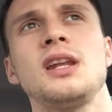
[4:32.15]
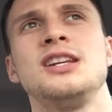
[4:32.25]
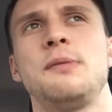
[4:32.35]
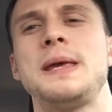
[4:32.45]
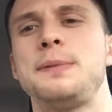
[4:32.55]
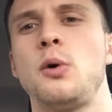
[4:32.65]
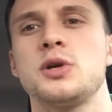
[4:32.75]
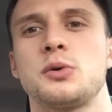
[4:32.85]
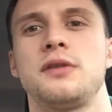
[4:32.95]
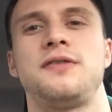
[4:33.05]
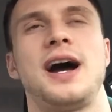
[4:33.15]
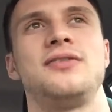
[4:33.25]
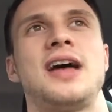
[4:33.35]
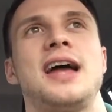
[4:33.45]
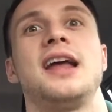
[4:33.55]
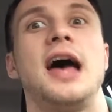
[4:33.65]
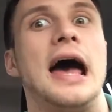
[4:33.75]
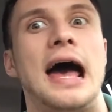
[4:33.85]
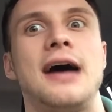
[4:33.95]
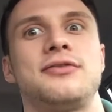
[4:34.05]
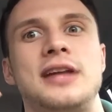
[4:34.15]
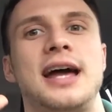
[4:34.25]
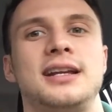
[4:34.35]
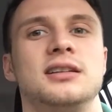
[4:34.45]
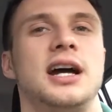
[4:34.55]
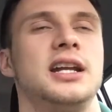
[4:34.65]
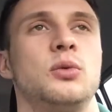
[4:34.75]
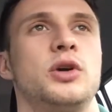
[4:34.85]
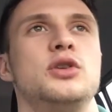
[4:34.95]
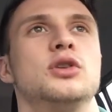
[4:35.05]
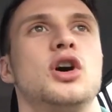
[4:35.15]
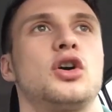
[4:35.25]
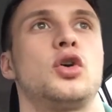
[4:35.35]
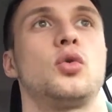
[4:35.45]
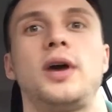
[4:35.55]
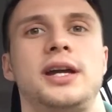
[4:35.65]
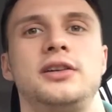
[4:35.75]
Now, people always want to find that half-natty lighting where you look great,